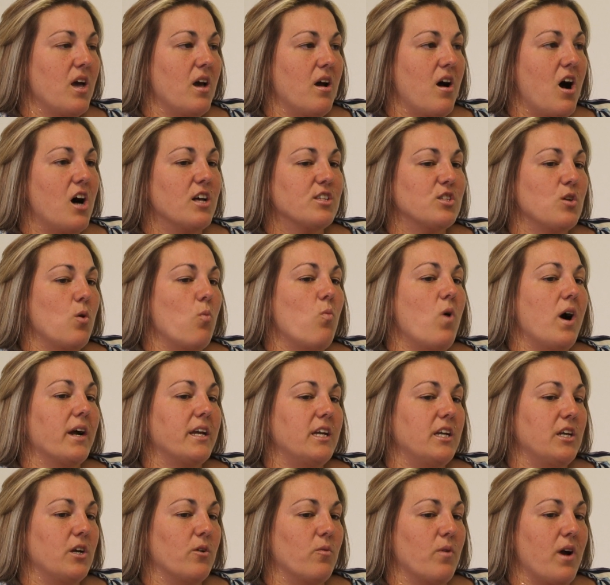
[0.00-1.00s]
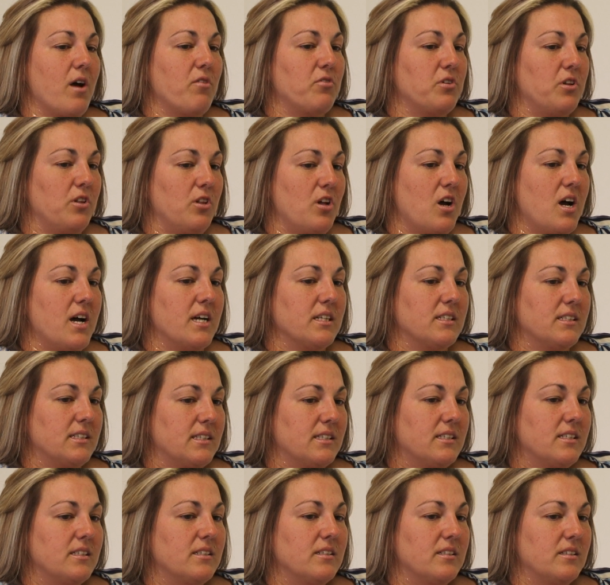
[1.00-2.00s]
also walking around a lot.
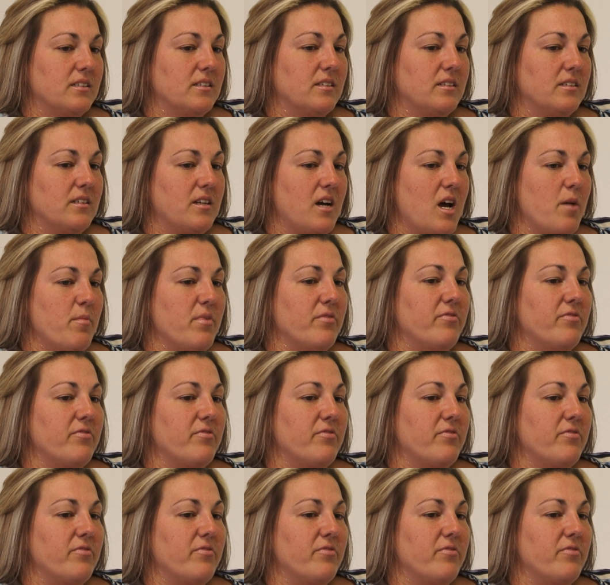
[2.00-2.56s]
I'm